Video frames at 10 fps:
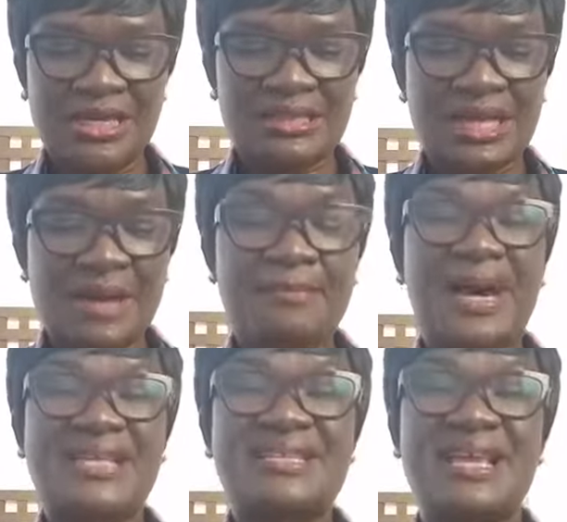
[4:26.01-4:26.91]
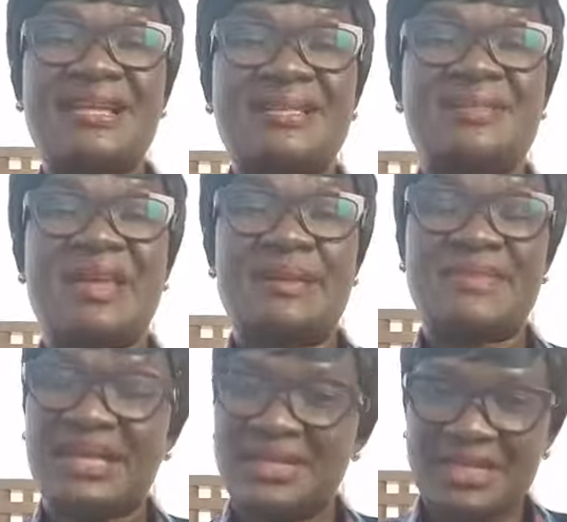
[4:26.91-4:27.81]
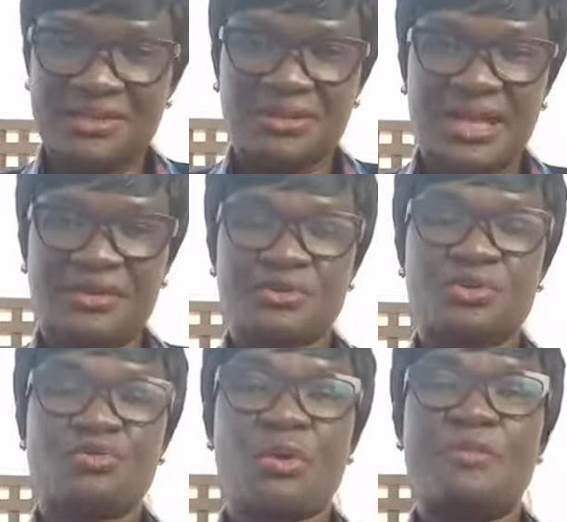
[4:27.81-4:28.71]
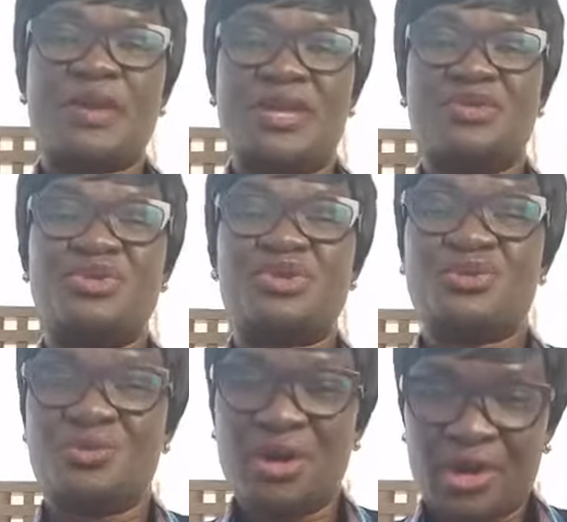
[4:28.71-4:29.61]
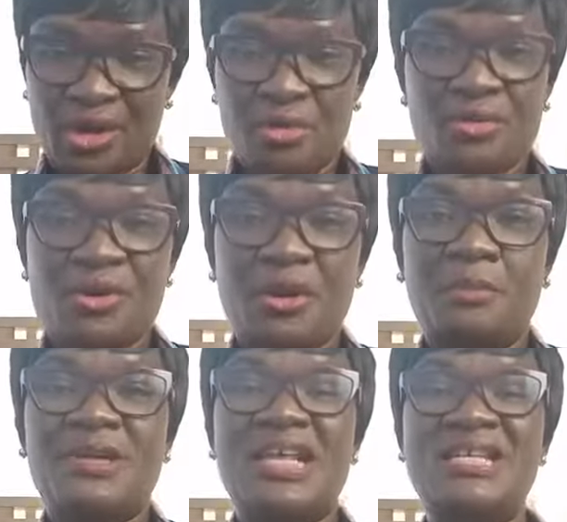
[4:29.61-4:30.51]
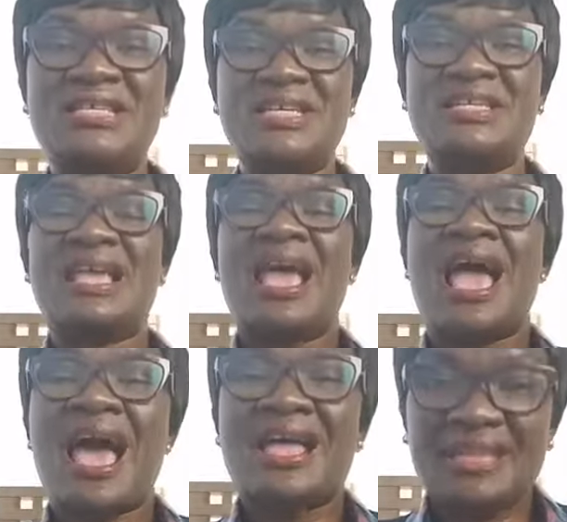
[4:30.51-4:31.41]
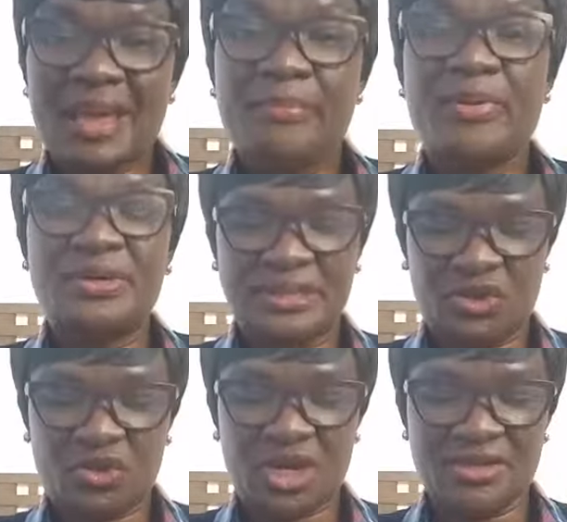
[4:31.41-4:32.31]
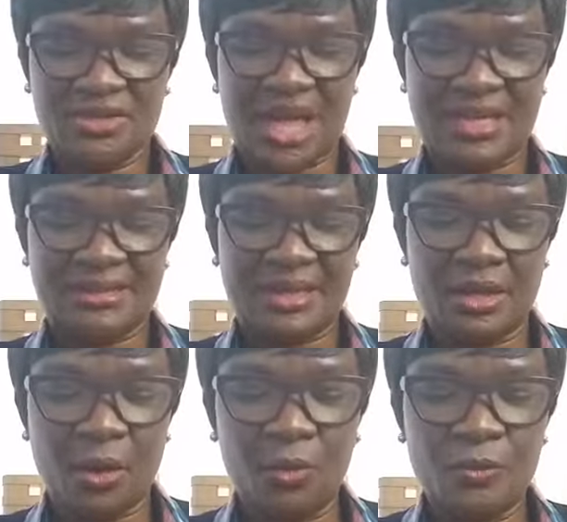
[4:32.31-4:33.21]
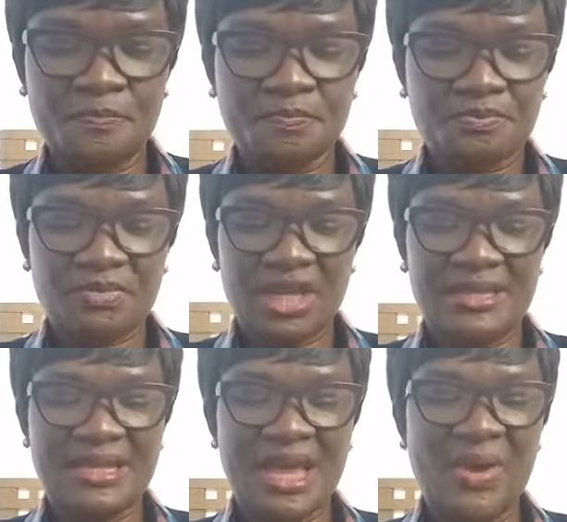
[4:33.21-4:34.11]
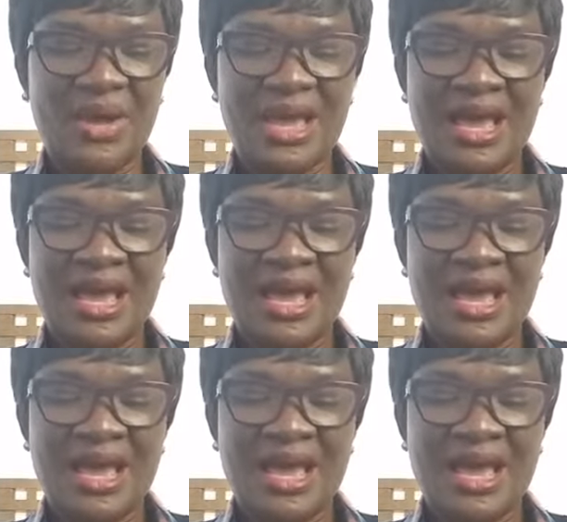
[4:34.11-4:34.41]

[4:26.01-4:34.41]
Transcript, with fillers: start by telling them that little girls grow up into grown up ladies and their bodies change as they go. Now,